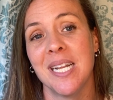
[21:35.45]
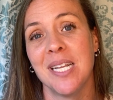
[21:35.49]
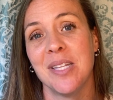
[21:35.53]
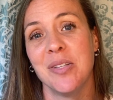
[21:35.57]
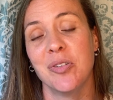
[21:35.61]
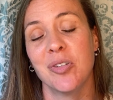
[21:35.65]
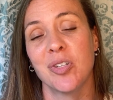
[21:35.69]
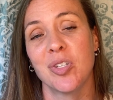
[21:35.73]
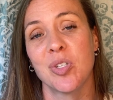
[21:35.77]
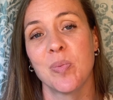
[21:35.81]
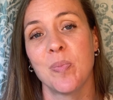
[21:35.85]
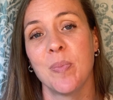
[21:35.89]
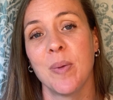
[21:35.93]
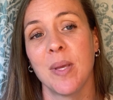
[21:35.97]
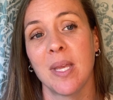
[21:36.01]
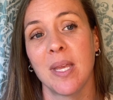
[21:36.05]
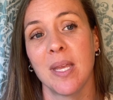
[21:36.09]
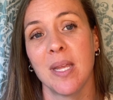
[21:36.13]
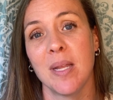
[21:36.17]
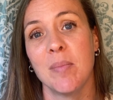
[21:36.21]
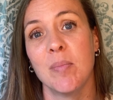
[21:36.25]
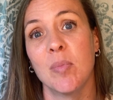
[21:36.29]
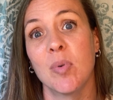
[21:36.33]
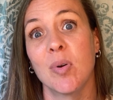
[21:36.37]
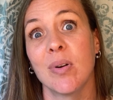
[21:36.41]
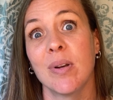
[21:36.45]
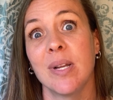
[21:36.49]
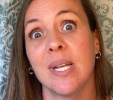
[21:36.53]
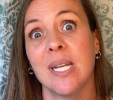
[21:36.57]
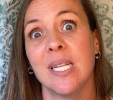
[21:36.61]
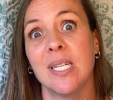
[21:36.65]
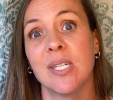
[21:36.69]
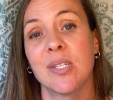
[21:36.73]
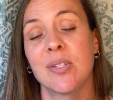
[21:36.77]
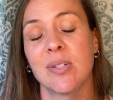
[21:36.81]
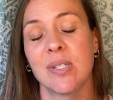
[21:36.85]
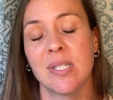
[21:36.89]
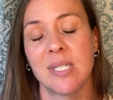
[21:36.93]
and your speaking more
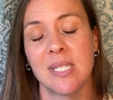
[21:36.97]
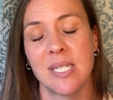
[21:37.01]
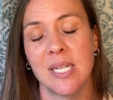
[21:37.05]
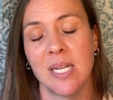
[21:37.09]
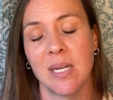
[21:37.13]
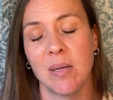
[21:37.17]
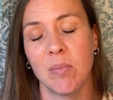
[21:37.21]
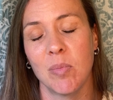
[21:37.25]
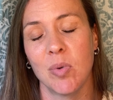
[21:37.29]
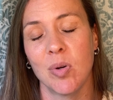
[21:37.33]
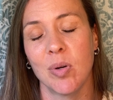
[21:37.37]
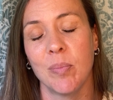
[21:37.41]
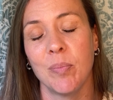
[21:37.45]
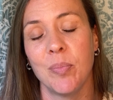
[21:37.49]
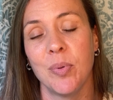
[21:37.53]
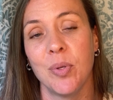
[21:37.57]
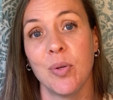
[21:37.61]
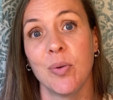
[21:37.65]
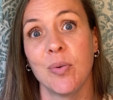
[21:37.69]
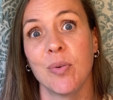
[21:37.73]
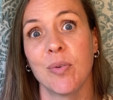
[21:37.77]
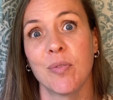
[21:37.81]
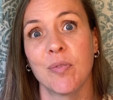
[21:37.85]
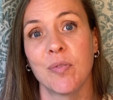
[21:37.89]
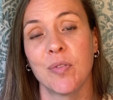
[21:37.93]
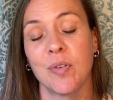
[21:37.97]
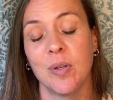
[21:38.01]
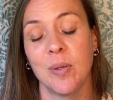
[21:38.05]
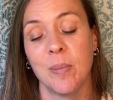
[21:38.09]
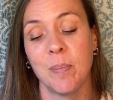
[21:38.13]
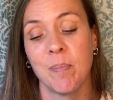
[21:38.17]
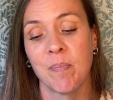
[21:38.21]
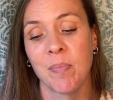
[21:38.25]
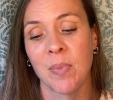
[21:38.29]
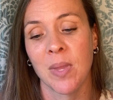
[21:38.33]
interesting, more beautiful.